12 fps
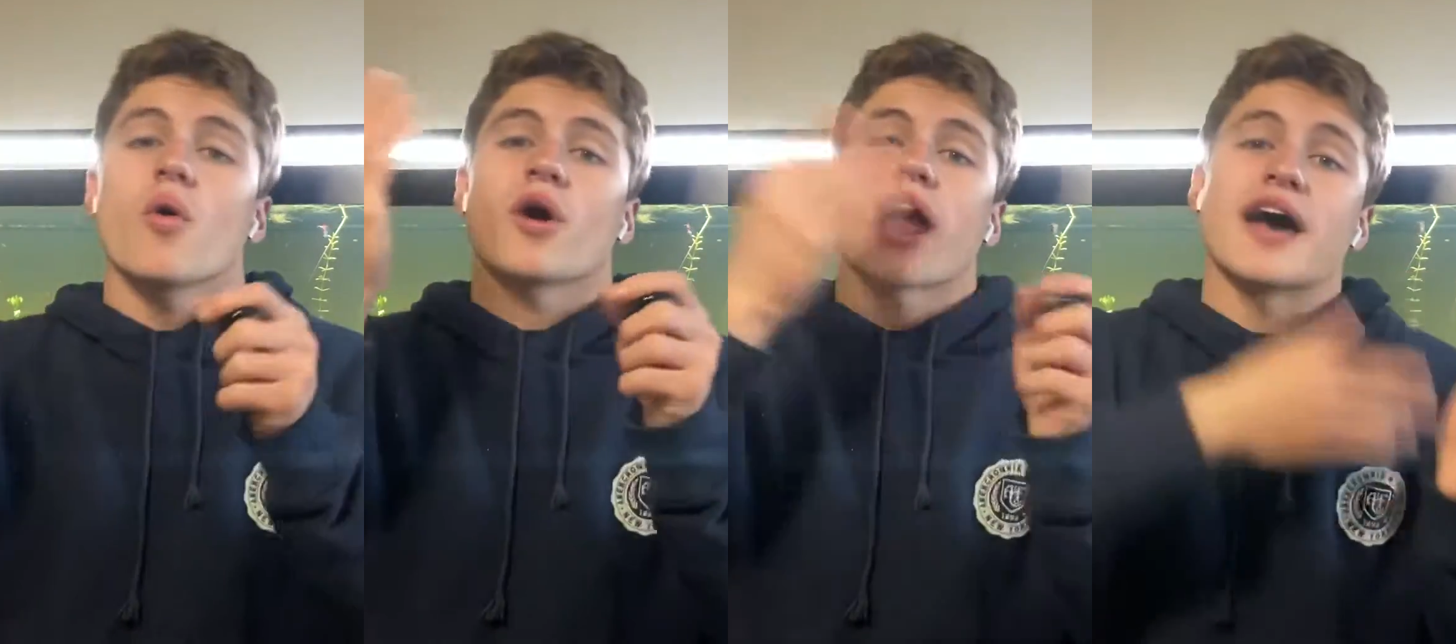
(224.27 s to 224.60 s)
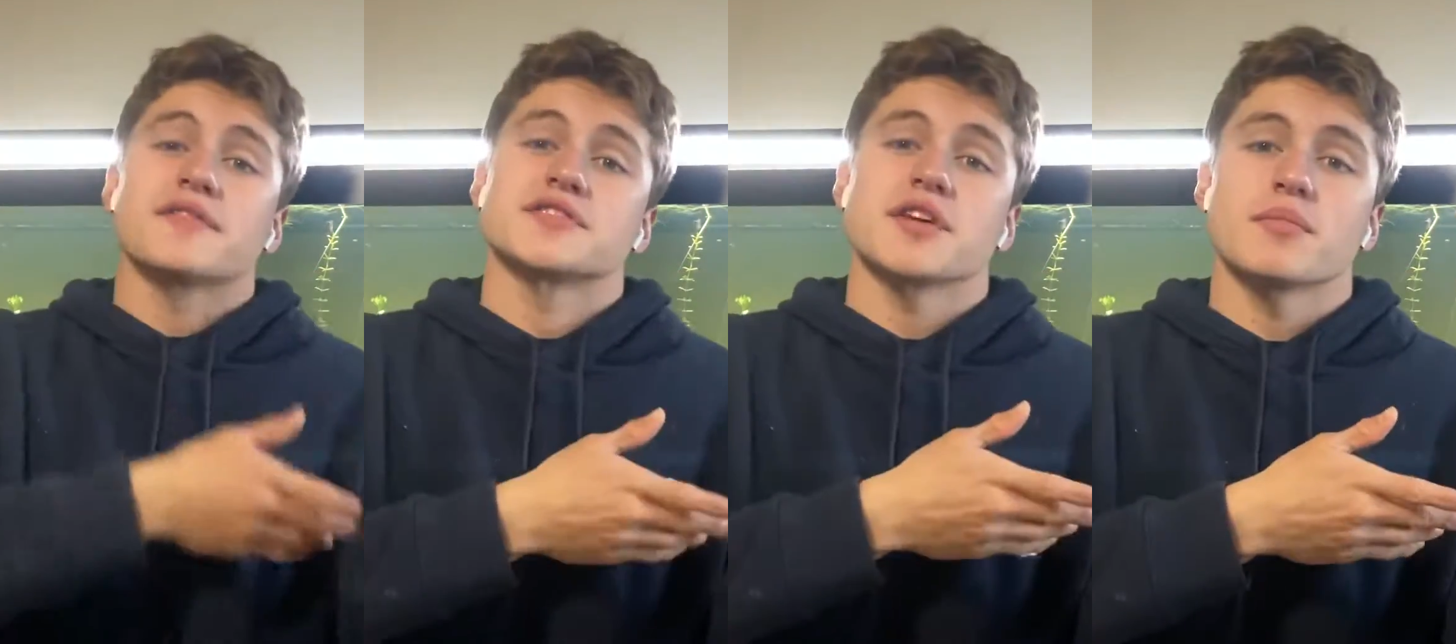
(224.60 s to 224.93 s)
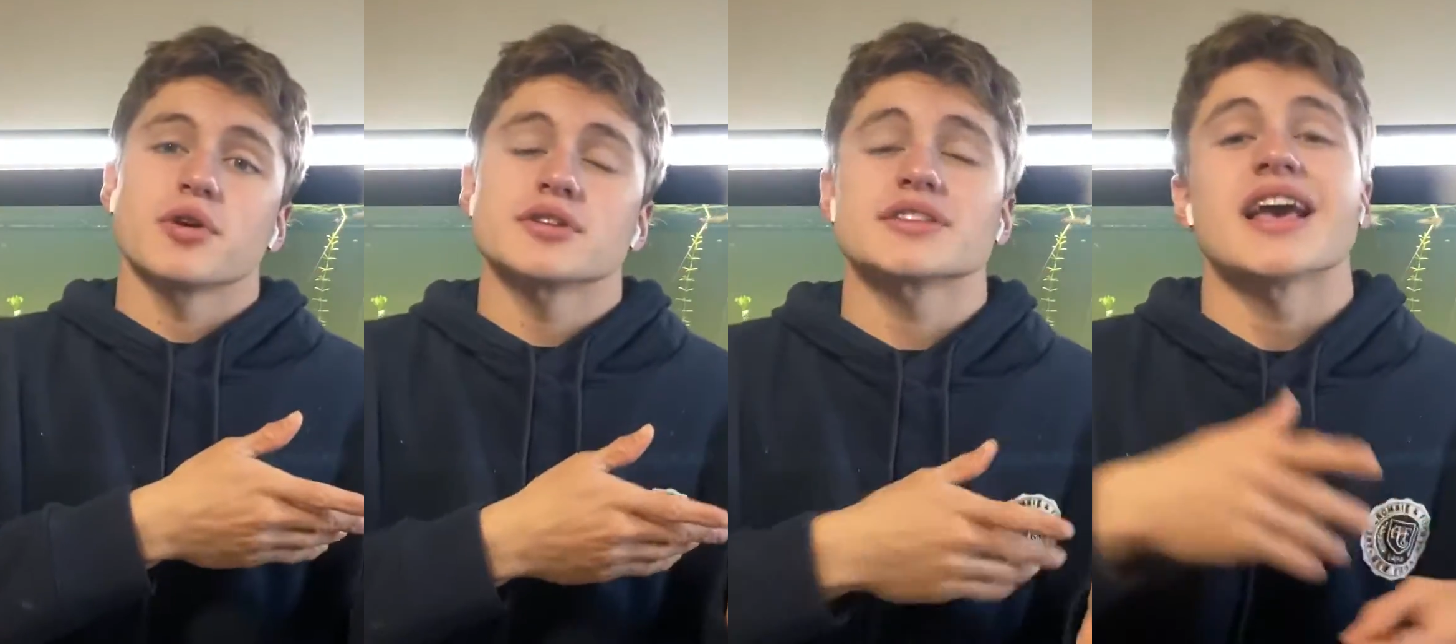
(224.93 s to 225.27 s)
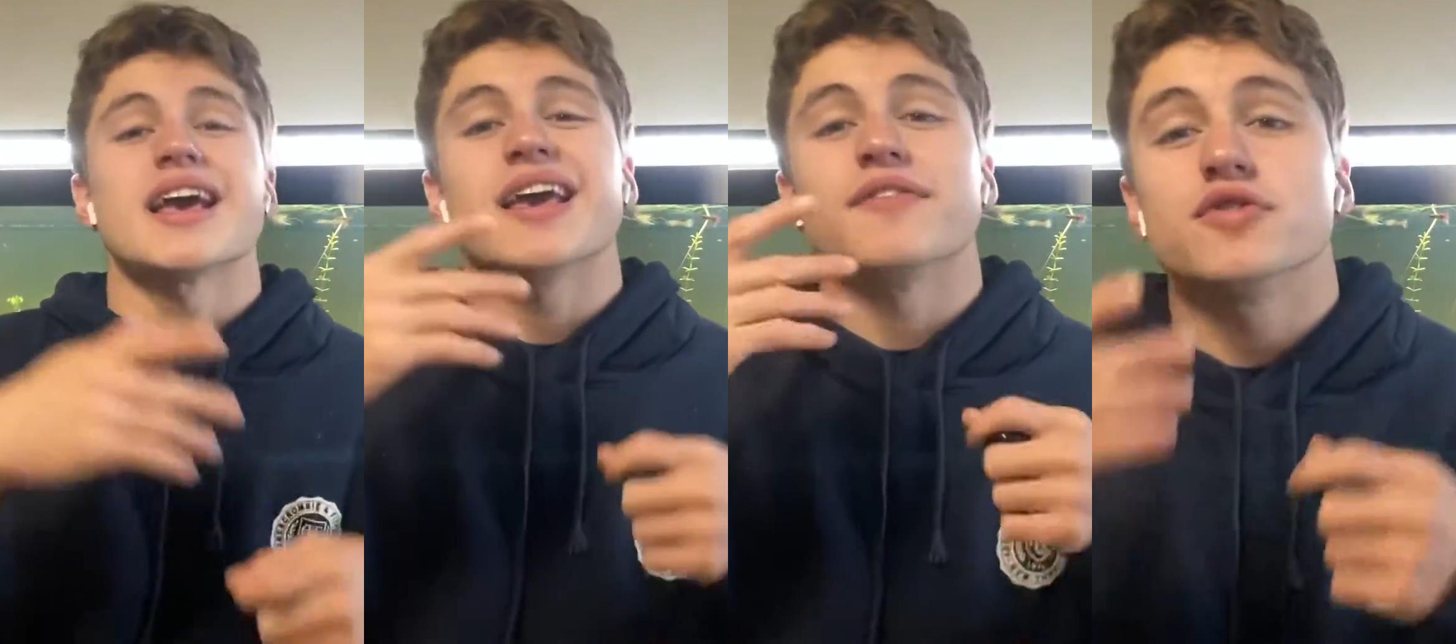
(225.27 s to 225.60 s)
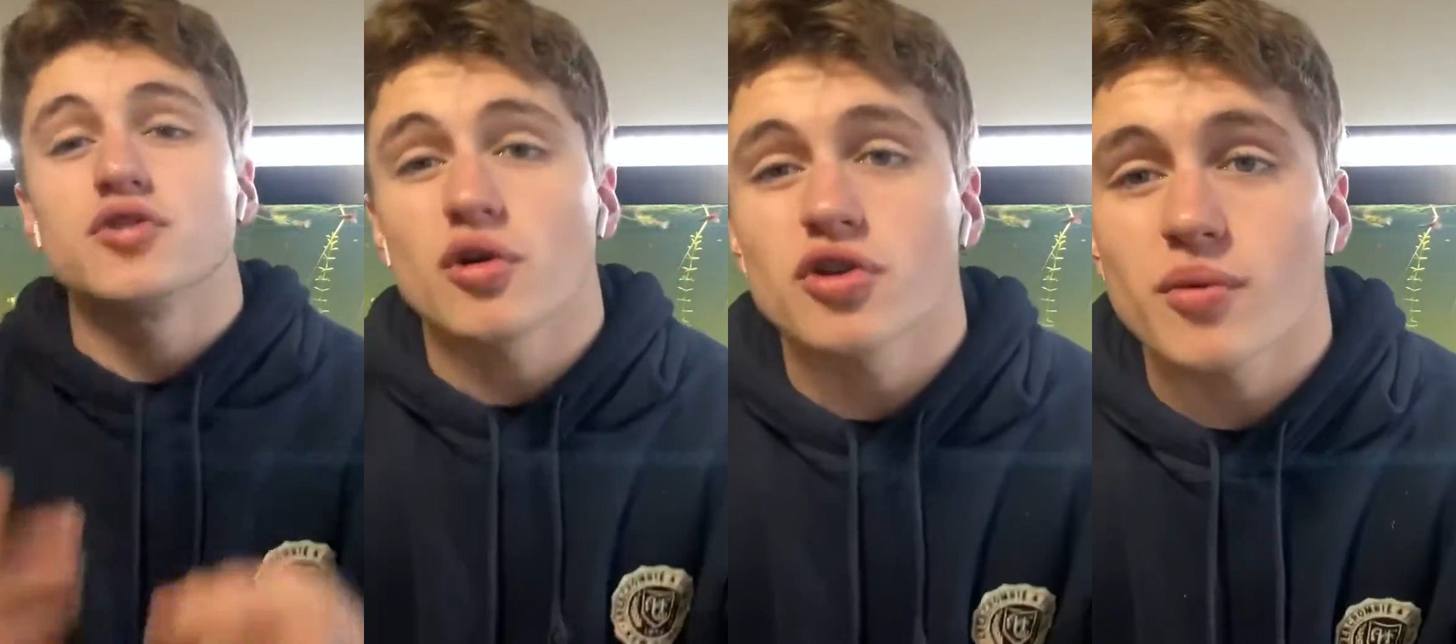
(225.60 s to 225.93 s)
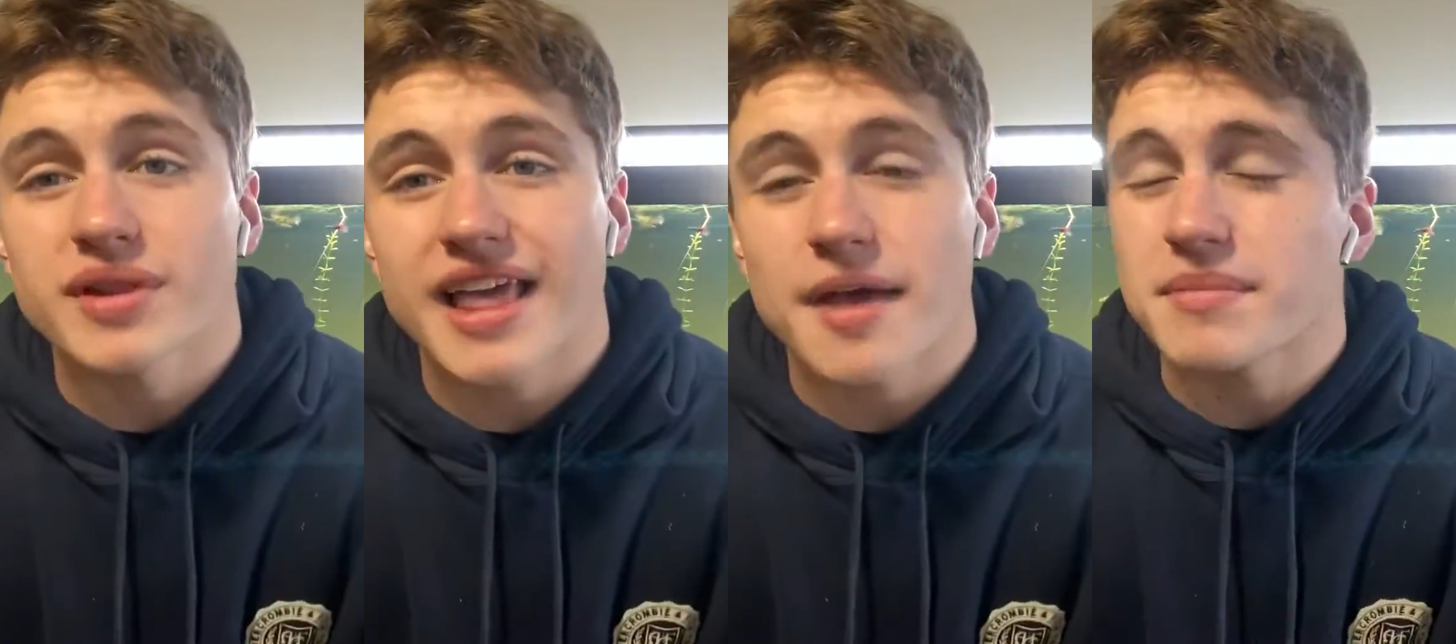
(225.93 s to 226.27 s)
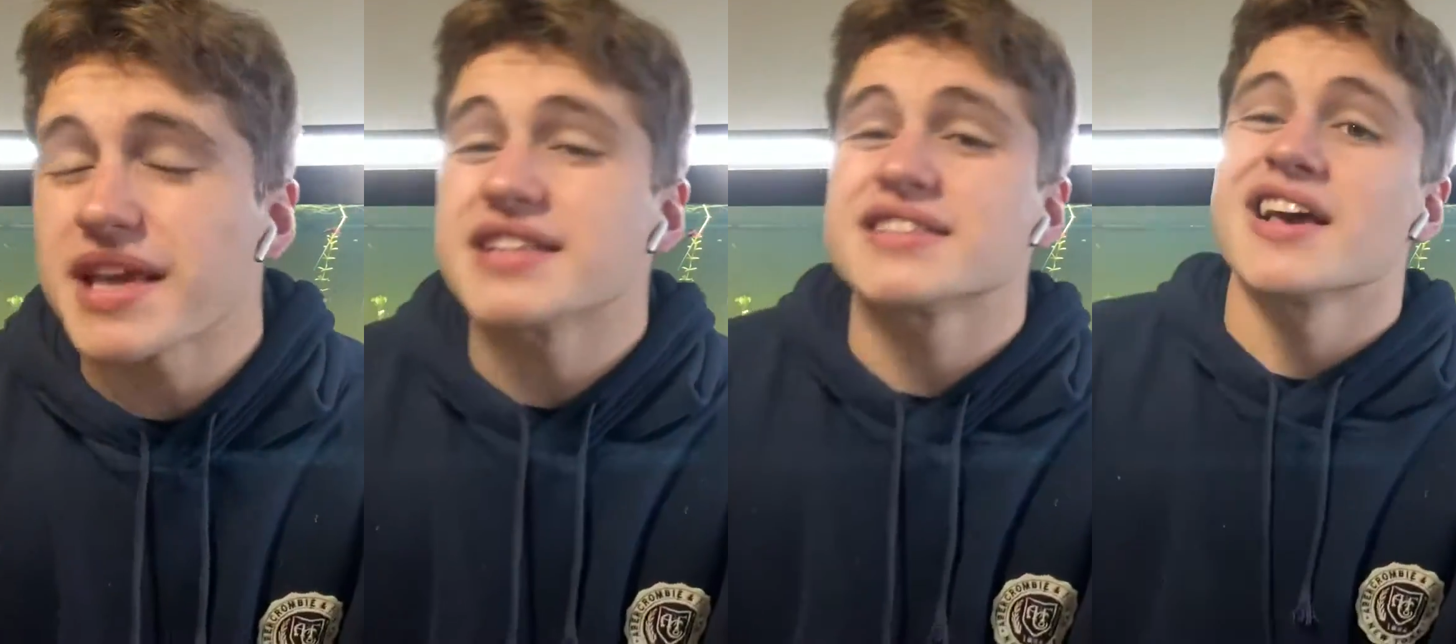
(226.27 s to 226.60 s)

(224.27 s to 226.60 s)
or half submerged. If you don't know what that means,